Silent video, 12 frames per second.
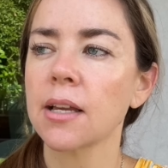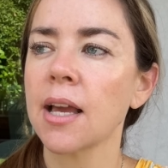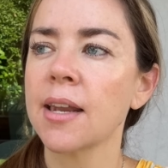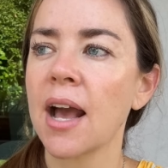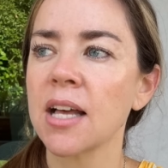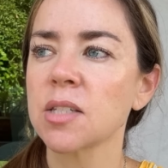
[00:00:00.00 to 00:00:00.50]

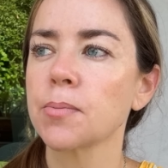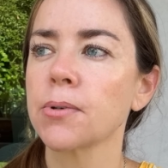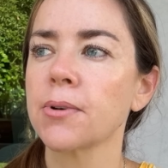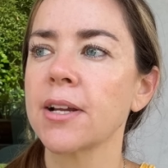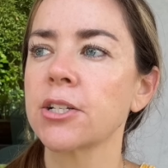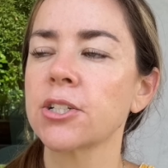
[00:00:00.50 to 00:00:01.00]
and
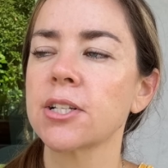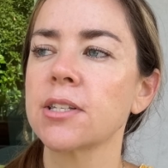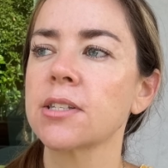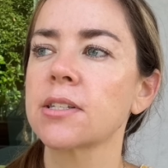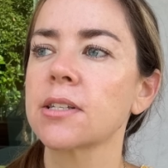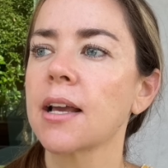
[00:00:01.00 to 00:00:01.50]

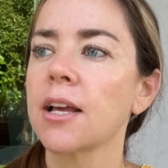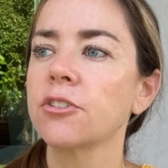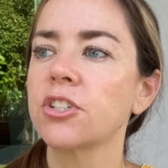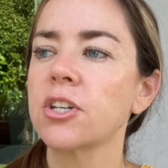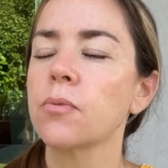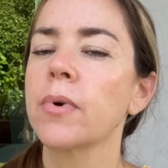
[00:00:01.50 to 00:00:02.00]
aspirations, and
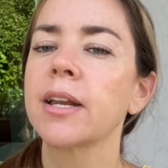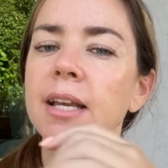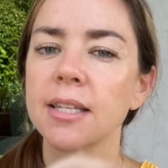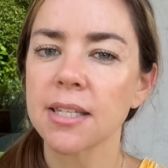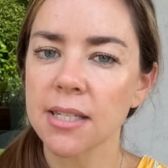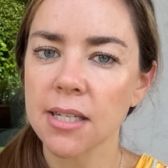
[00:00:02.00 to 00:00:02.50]
she didn't want to
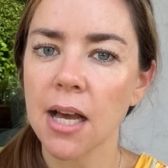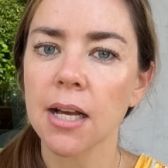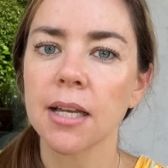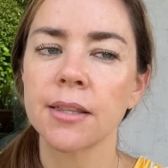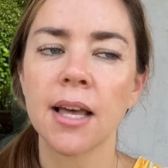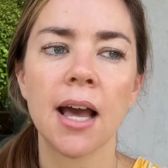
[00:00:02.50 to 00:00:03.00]
get
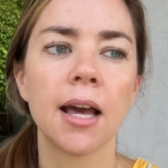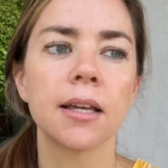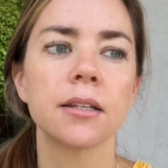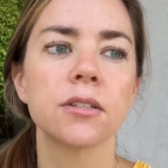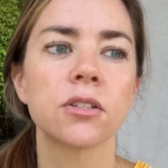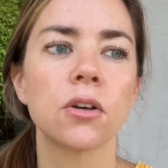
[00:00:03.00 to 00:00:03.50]
stuck in
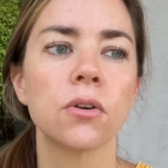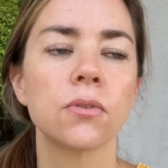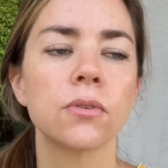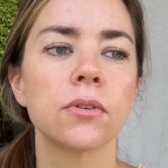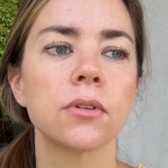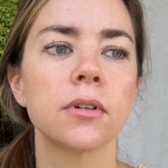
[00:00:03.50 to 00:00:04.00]
that.
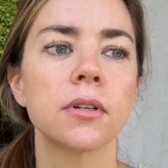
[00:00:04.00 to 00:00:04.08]
So